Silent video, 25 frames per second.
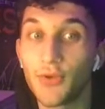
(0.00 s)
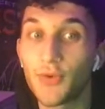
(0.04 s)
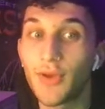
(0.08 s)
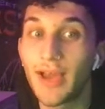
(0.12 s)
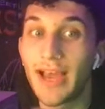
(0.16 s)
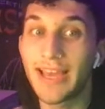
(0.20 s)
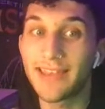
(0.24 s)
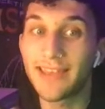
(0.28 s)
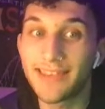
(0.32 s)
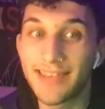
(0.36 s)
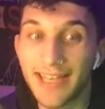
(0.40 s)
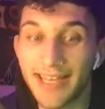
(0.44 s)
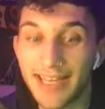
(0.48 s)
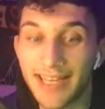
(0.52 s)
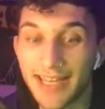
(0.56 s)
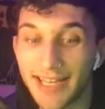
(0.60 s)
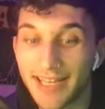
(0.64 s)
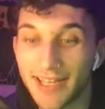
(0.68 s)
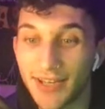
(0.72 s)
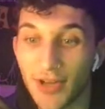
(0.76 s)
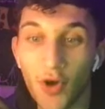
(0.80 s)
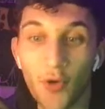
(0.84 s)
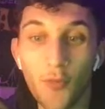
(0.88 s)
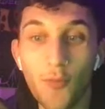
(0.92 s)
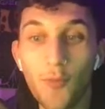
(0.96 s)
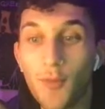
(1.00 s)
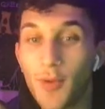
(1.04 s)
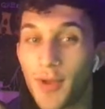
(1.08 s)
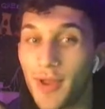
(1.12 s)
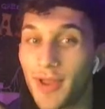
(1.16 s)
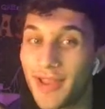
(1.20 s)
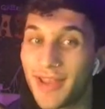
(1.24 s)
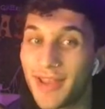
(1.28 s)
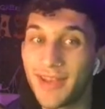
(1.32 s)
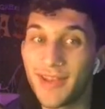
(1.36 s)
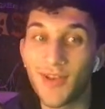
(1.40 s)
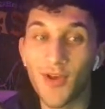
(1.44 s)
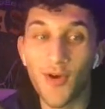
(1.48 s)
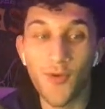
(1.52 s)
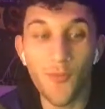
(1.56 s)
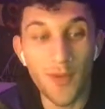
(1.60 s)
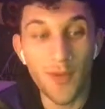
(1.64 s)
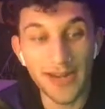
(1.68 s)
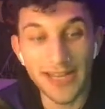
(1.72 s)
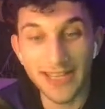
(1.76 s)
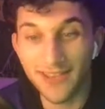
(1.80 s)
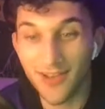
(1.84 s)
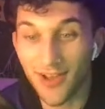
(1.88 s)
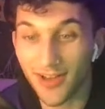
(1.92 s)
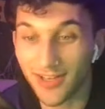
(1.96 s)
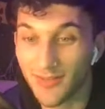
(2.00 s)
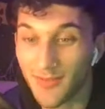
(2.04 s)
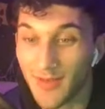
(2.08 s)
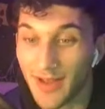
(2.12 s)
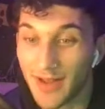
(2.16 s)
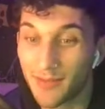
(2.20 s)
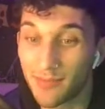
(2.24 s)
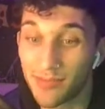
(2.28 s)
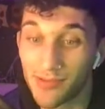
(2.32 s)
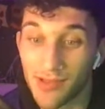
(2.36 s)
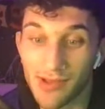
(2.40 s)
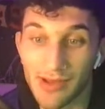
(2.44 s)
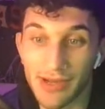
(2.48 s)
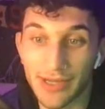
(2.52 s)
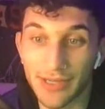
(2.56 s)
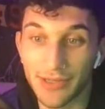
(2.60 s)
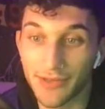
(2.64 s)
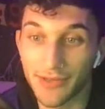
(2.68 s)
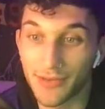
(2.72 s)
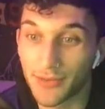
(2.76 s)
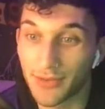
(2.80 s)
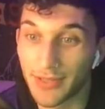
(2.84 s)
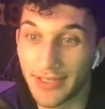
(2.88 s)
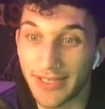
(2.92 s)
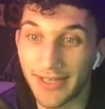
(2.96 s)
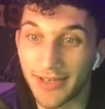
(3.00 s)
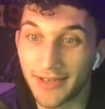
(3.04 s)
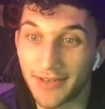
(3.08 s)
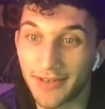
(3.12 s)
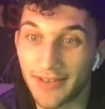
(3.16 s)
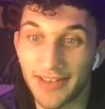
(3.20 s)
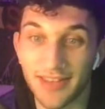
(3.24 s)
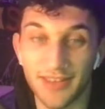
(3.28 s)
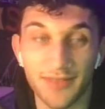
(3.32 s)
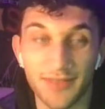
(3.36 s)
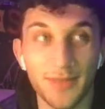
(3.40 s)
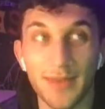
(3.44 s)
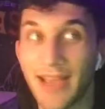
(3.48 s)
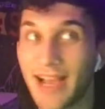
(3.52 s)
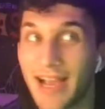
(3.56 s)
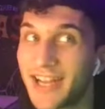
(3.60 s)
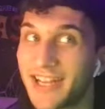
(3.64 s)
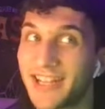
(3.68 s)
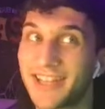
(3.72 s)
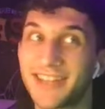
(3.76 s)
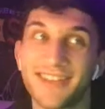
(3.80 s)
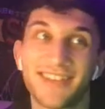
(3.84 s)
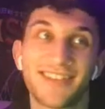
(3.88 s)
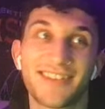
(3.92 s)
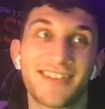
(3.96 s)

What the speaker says: You guys didn't. Nope. Yeah. Nobody talked about a blowout on here. Let's be honest.